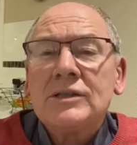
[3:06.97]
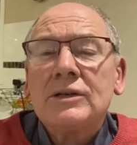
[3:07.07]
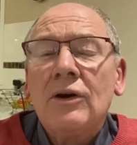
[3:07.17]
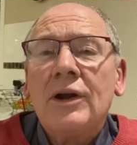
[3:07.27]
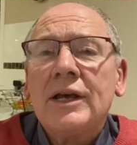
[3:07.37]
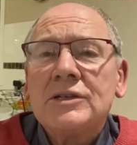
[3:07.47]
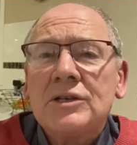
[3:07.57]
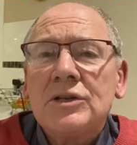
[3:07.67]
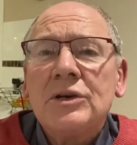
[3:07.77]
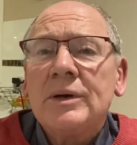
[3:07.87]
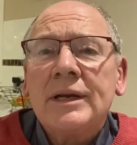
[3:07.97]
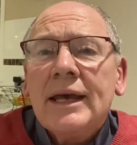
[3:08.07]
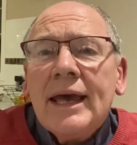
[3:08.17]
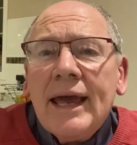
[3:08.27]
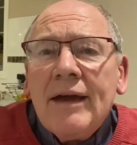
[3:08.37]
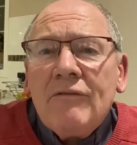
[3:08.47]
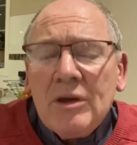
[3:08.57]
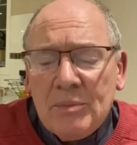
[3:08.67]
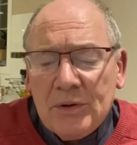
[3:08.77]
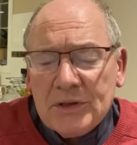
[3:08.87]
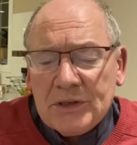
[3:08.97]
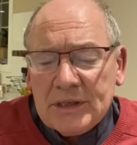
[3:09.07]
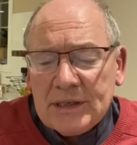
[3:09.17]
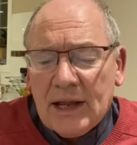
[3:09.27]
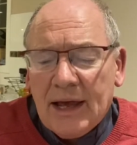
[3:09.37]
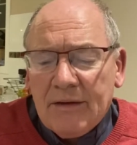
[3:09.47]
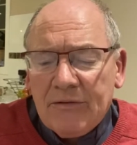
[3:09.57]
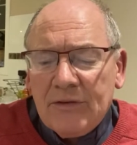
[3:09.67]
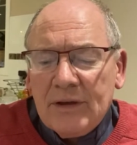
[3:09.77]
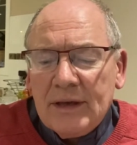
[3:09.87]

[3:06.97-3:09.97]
God has to do in every person's life,